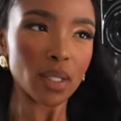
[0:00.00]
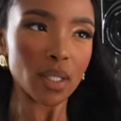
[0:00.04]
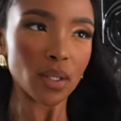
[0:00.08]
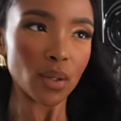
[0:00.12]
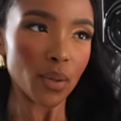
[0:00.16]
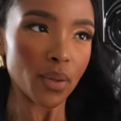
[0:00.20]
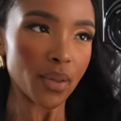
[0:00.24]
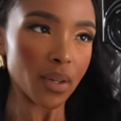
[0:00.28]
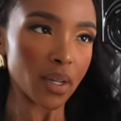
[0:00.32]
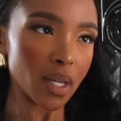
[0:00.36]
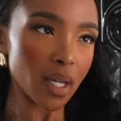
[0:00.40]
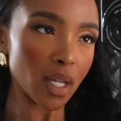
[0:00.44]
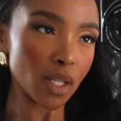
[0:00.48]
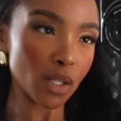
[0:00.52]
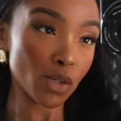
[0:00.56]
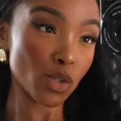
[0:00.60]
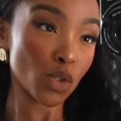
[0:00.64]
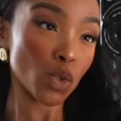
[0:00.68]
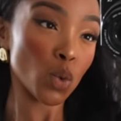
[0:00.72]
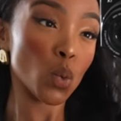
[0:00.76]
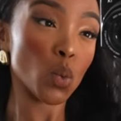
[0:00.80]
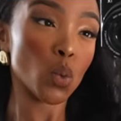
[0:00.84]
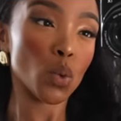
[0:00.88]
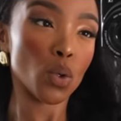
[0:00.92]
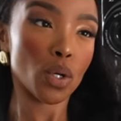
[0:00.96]
get no other
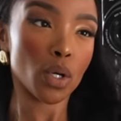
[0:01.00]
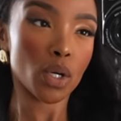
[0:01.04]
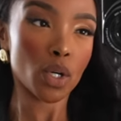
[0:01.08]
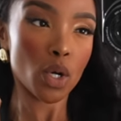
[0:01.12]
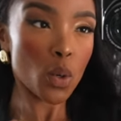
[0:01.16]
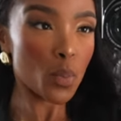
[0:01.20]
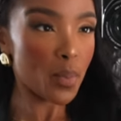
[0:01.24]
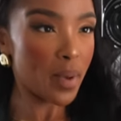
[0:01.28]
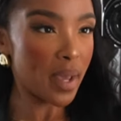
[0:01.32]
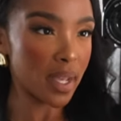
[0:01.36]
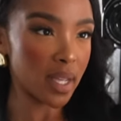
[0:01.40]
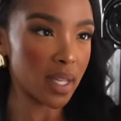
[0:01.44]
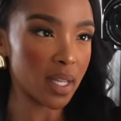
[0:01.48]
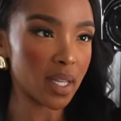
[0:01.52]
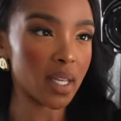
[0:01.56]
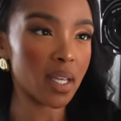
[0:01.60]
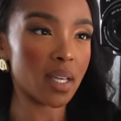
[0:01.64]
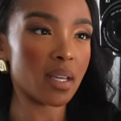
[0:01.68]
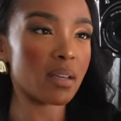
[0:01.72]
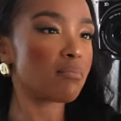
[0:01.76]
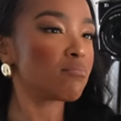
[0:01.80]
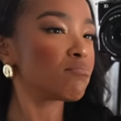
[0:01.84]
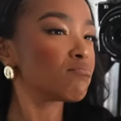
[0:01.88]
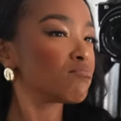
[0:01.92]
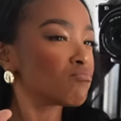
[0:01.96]
colors, or go back and
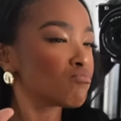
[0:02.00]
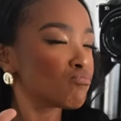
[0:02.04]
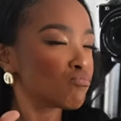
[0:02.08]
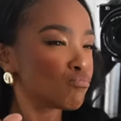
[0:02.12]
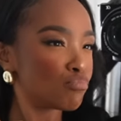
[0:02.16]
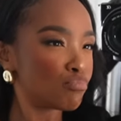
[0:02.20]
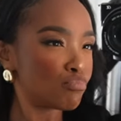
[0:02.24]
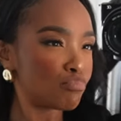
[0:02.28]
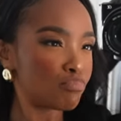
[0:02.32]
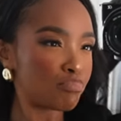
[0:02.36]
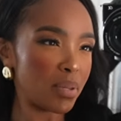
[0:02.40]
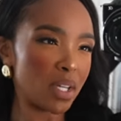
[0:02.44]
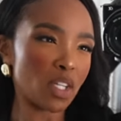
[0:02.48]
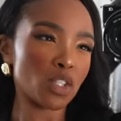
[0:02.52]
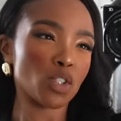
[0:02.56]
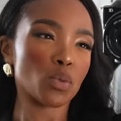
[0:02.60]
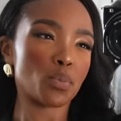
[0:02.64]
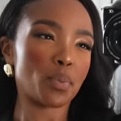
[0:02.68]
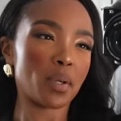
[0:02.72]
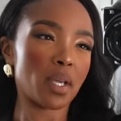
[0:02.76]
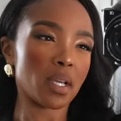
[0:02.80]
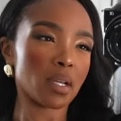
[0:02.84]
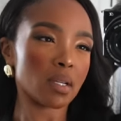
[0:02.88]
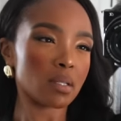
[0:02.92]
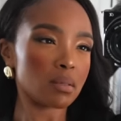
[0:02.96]
get beige or
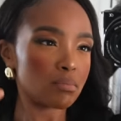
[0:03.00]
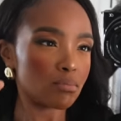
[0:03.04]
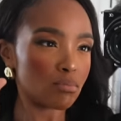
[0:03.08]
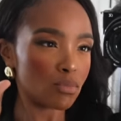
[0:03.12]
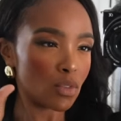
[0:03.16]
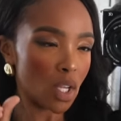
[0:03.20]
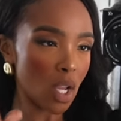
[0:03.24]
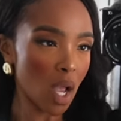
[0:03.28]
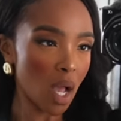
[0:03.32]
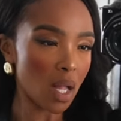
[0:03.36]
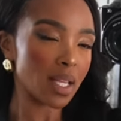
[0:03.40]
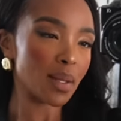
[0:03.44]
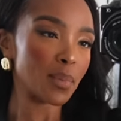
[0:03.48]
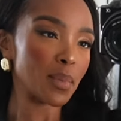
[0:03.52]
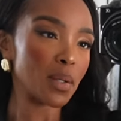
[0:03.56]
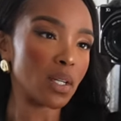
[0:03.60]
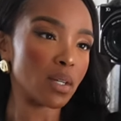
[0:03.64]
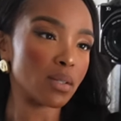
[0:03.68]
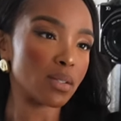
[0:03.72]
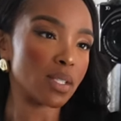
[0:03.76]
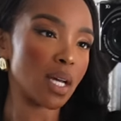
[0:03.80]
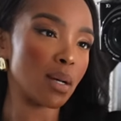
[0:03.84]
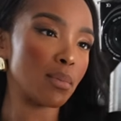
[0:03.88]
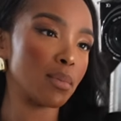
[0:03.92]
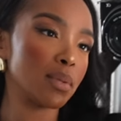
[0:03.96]
pink. Y'all let me
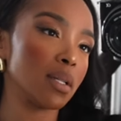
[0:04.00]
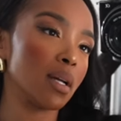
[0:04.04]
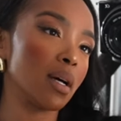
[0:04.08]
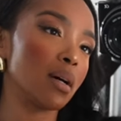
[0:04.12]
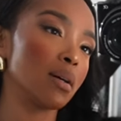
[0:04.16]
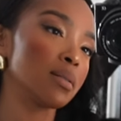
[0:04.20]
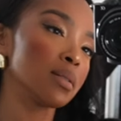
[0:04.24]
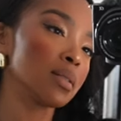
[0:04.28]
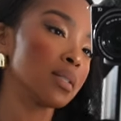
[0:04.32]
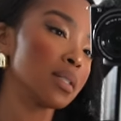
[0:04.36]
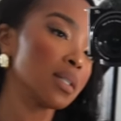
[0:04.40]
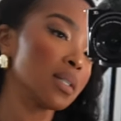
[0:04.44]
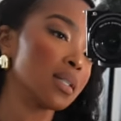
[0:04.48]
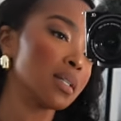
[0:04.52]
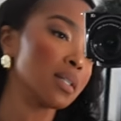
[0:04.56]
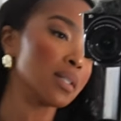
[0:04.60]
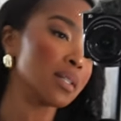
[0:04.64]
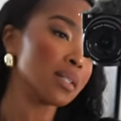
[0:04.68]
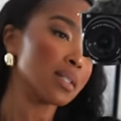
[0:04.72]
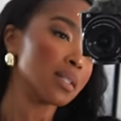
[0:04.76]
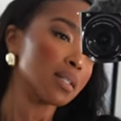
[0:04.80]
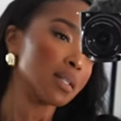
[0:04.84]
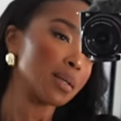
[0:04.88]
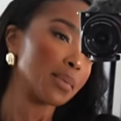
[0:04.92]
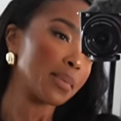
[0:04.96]
know down below.
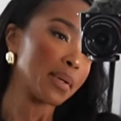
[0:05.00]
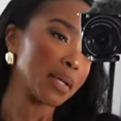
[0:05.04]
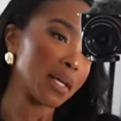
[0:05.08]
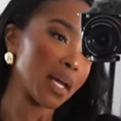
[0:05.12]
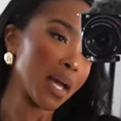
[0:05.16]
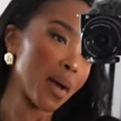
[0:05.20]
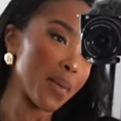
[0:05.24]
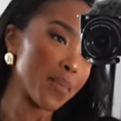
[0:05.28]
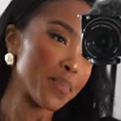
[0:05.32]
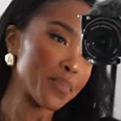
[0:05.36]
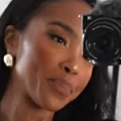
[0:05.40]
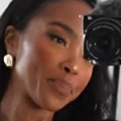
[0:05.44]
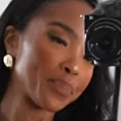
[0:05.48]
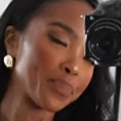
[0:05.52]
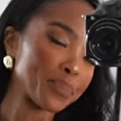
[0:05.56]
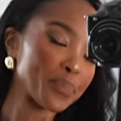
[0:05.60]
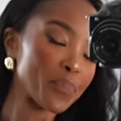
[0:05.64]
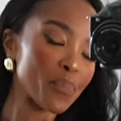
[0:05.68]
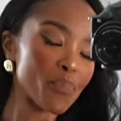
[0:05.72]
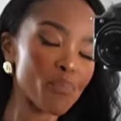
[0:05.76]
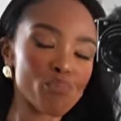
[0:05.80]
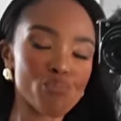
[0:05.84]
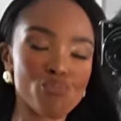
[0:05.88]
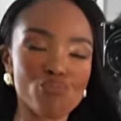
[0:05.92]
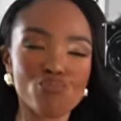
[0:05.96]
But yeah,
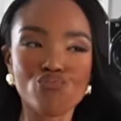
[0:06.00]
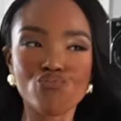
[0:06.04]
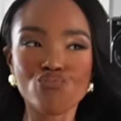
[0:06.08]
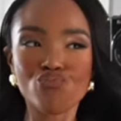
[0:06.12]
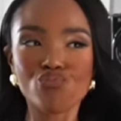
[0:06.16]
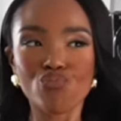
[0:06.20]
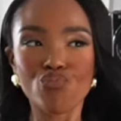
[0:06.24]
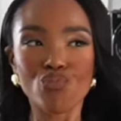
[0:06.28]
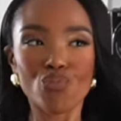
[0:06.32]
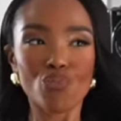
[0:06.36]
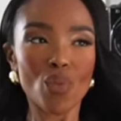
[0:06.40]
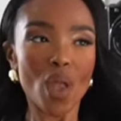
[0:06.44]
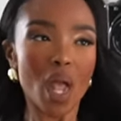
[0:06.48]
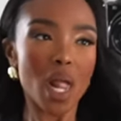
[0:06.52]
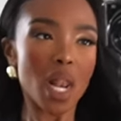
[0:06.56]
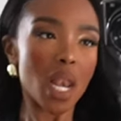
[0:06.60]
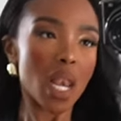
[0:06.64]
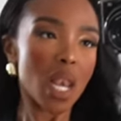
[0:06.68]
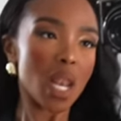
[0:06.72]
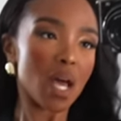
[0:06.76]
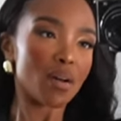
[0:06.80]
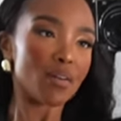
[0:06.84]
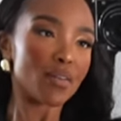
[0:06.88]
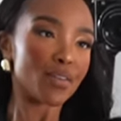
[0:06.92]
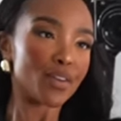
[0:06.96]

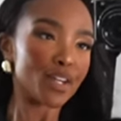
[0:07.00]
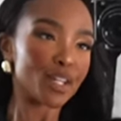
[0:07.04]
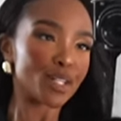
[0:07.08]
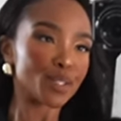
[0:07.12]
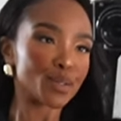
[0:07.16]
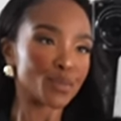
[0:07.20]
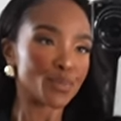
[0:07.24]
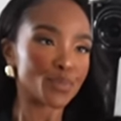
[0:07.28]
love her,